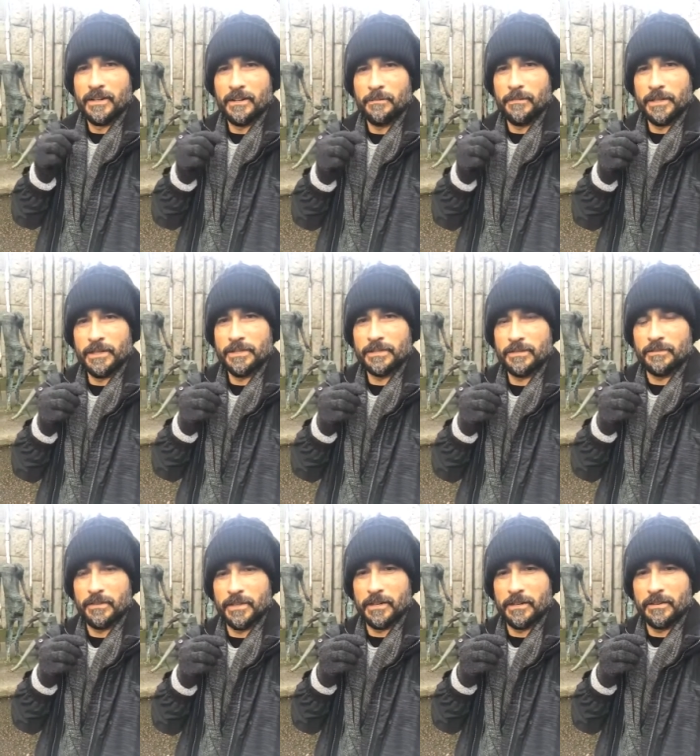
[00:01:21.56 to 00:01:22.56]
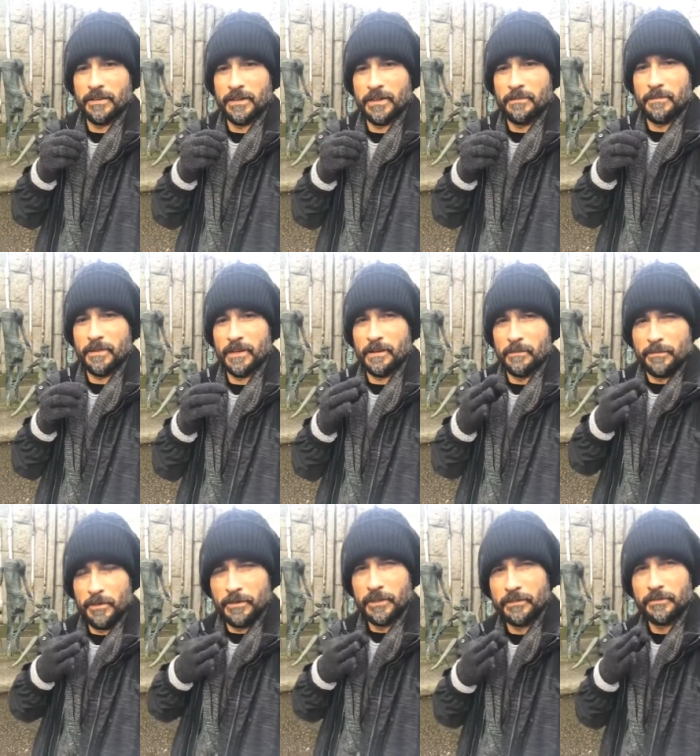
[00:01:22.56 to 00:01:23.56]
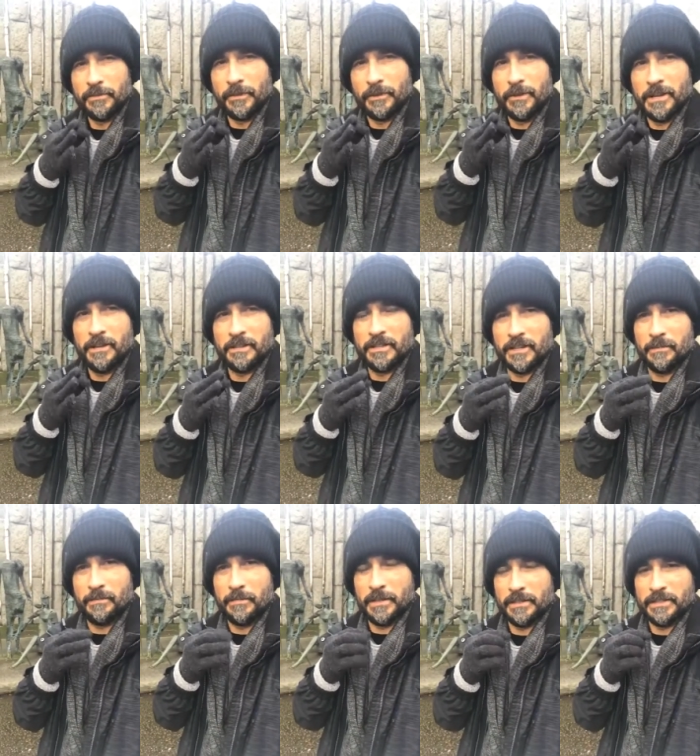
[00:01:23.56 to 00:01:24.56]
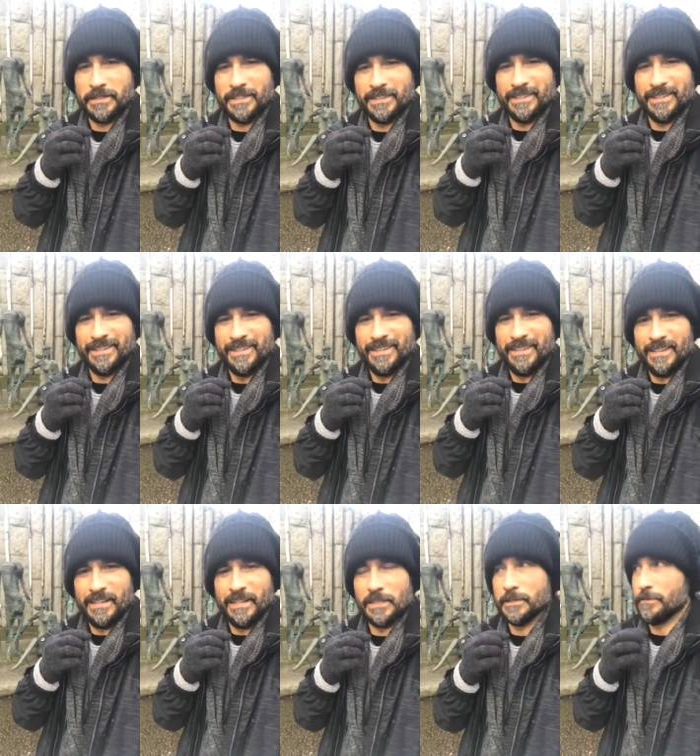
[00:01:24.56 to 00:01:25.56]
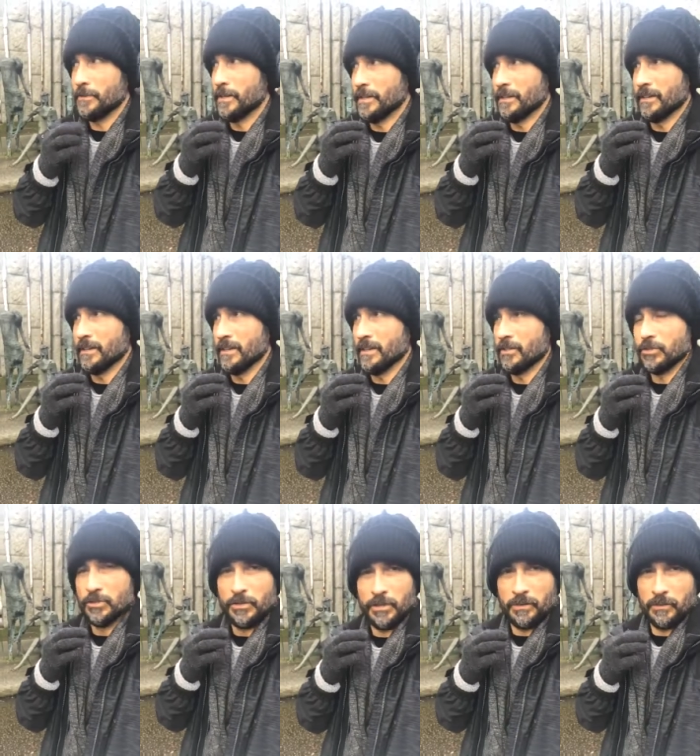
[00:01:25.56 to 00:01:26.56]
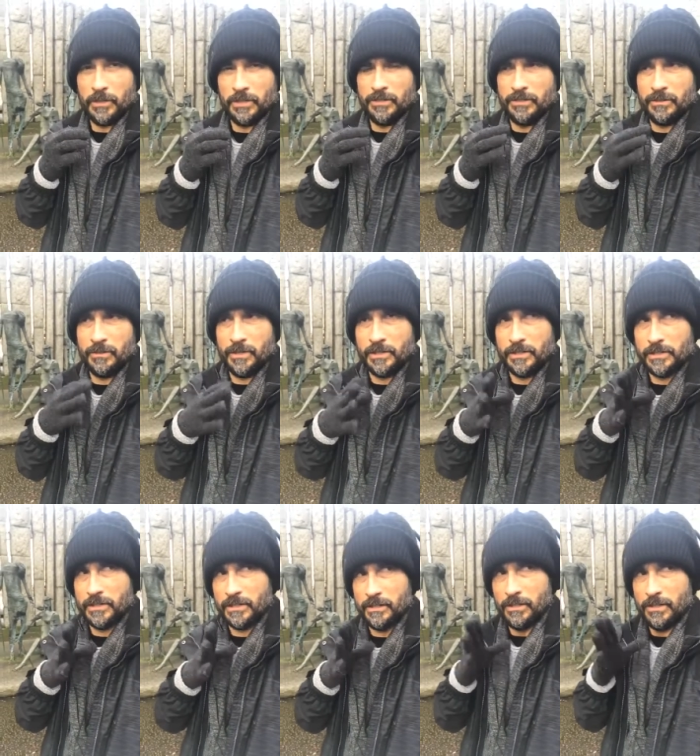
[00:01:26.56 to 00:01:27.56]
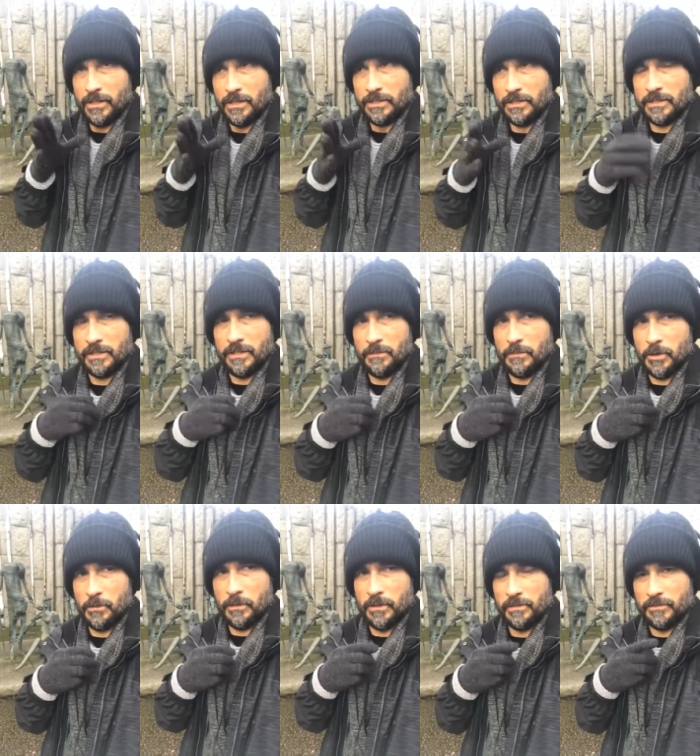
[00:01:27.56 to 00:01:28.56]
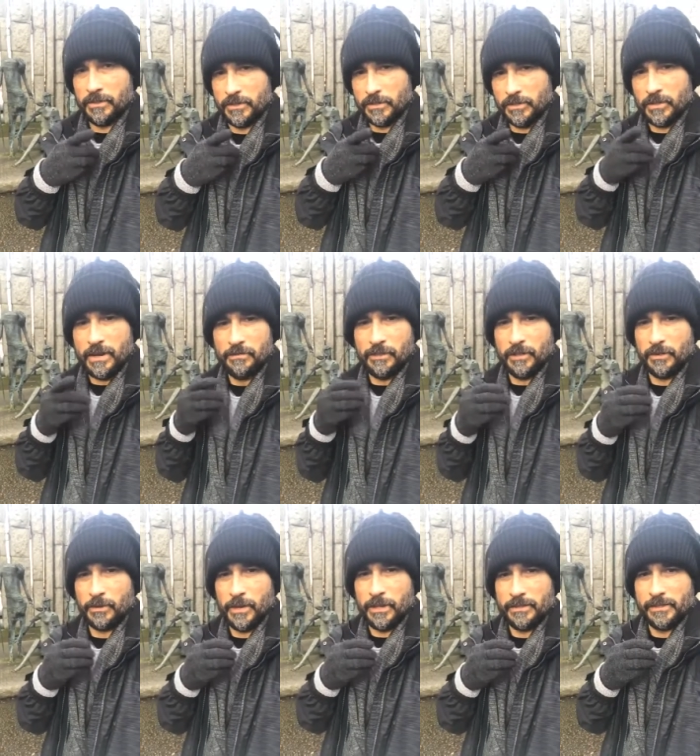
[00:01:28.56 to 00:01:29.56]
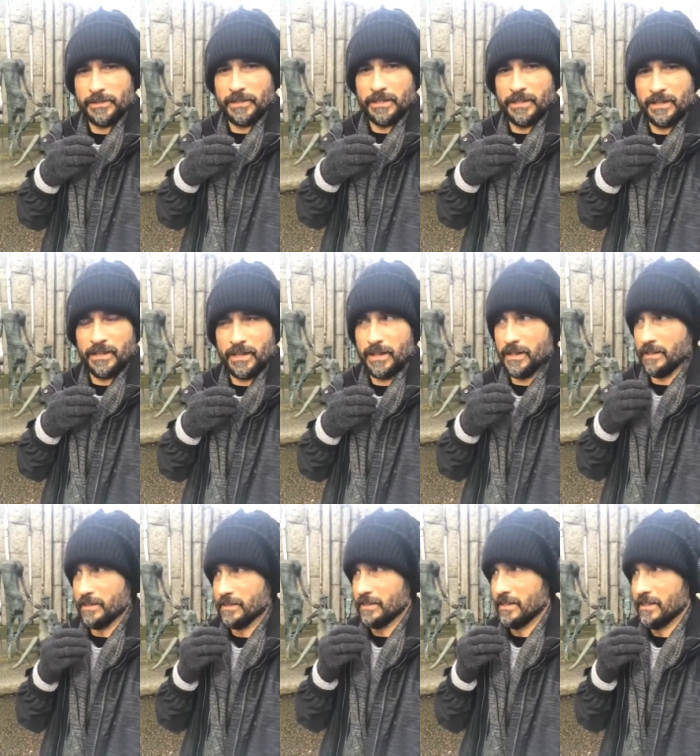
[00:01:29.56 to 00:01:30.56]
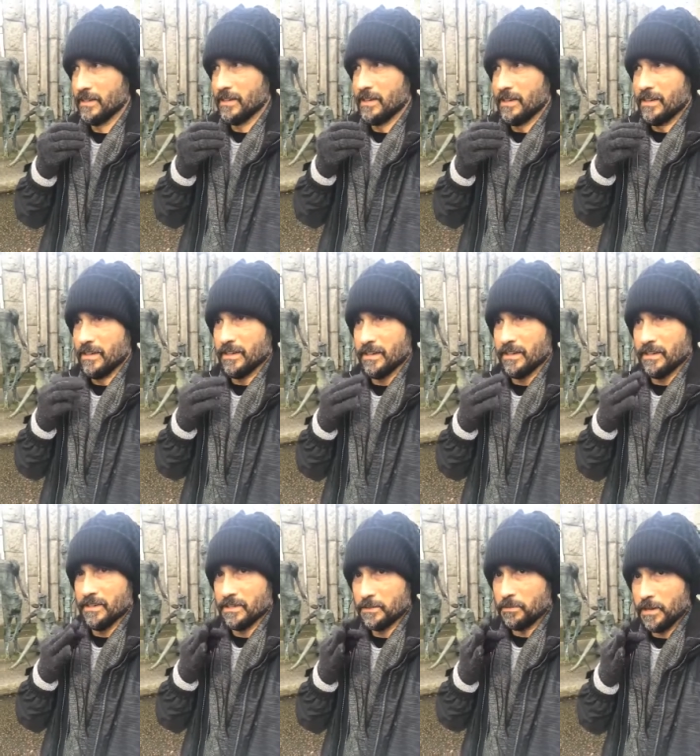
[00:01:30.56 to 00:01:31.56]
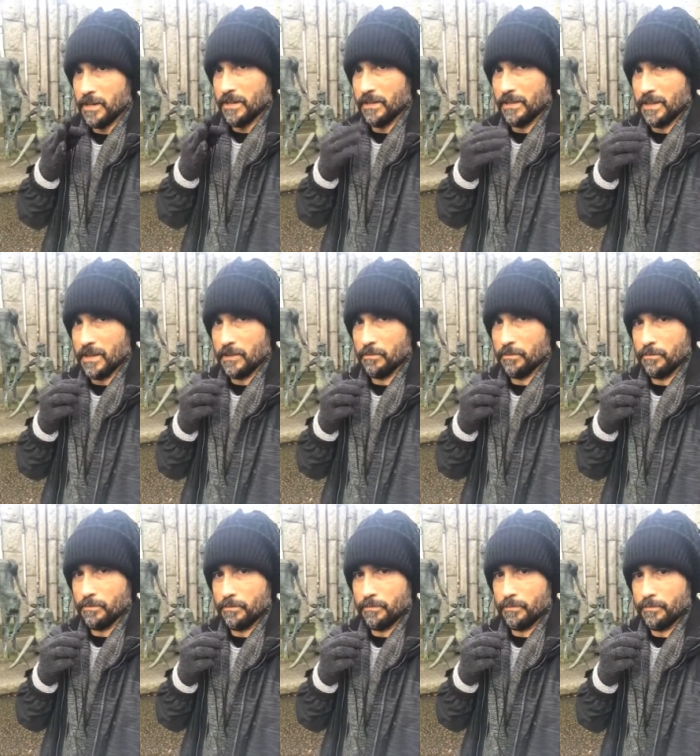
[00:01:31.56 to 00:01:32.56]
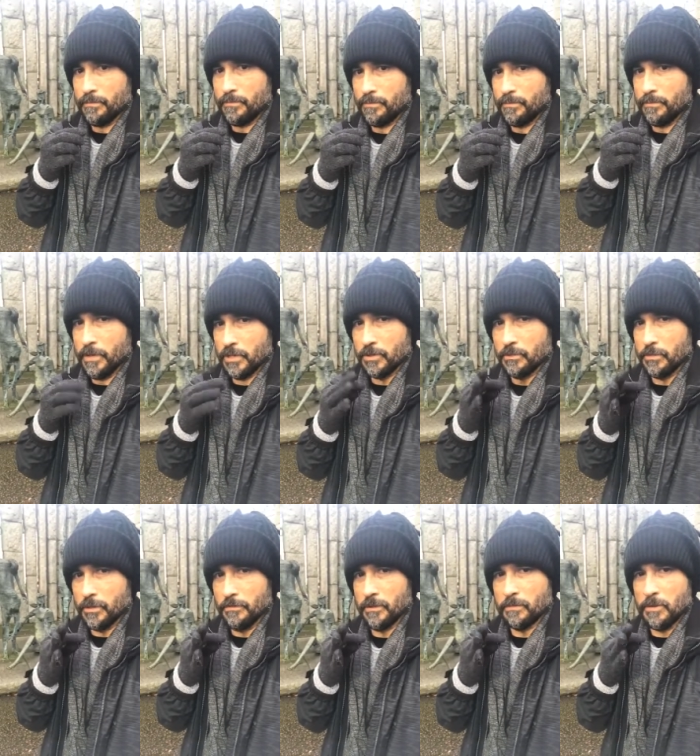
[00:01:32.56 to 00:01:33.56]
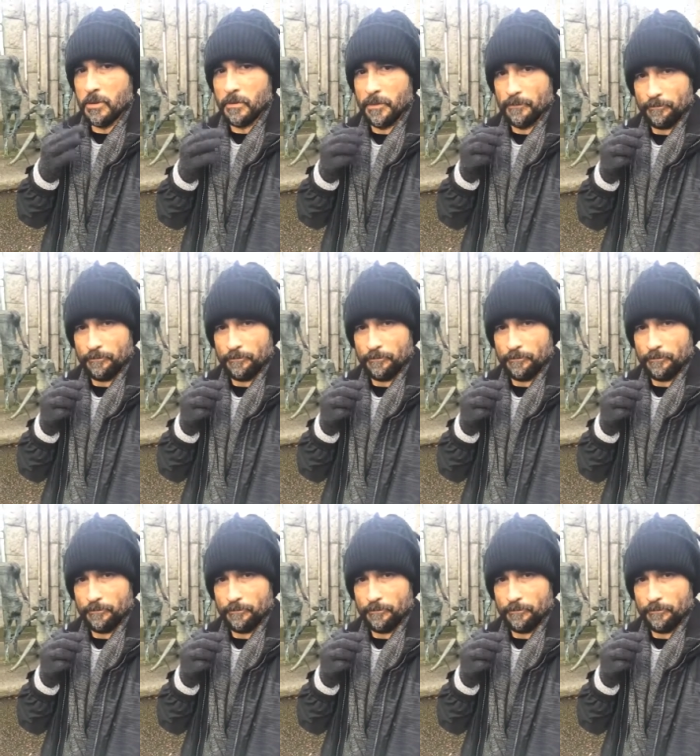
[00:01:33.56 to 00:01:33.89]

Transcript: beast over there that I'm building from the ground up, but it's fun enjoying what you do. I just get lost in the moment of just traveling throughout the city and spotting that picture-perfect moment,